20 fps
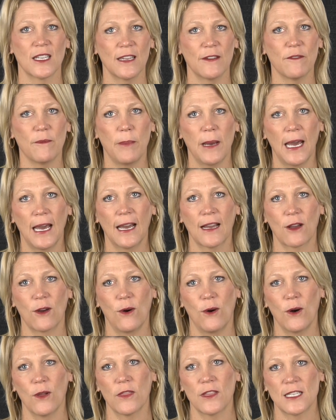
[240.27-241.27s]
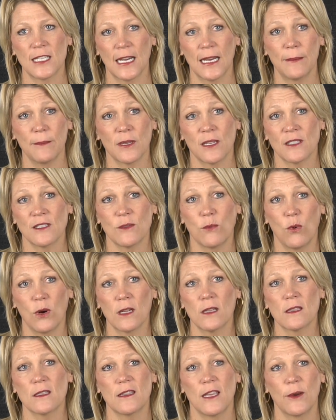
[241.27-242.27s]
give back all the time, because
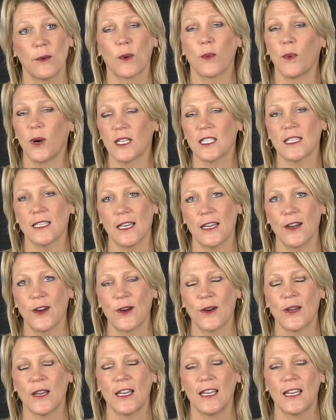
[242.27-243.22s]
they were once there.